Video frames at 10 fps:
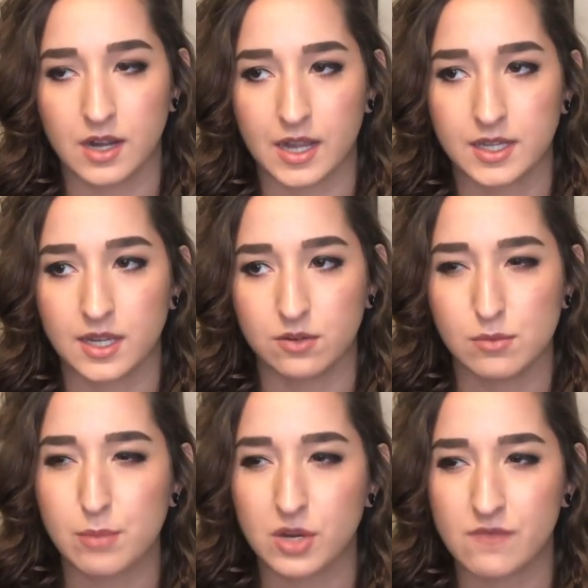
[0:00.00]
I can't
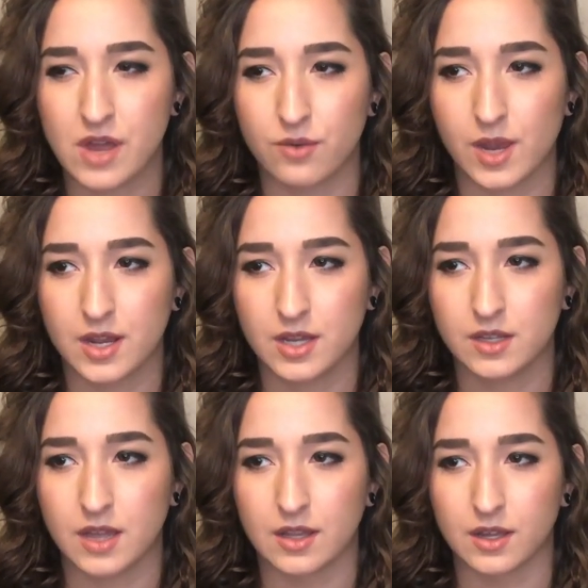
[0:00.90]
remember if I read any
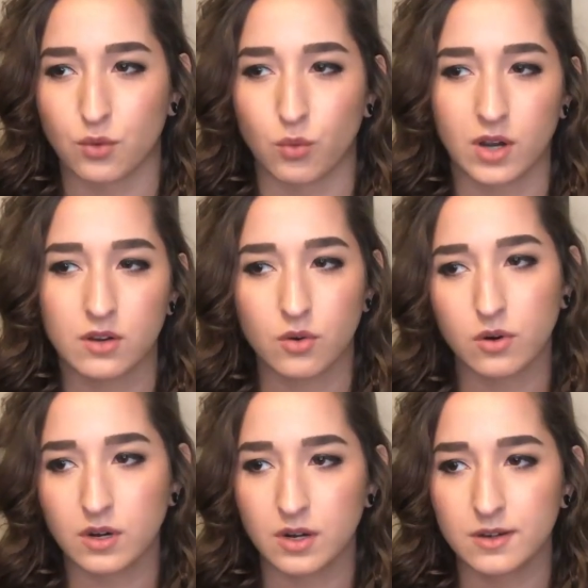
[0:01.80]
that like weren't
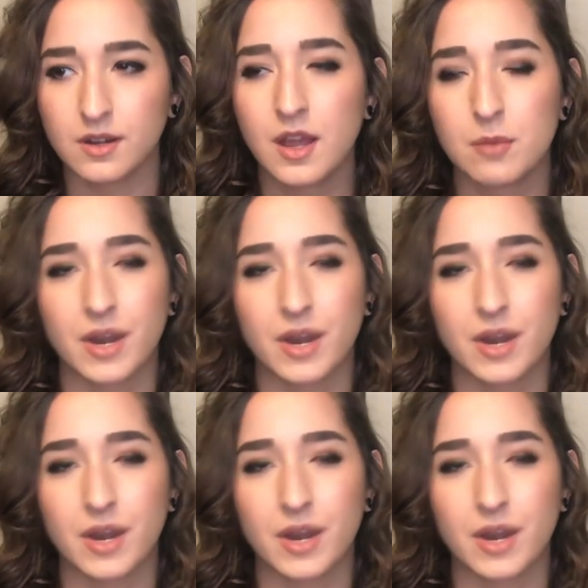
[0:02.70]
horror,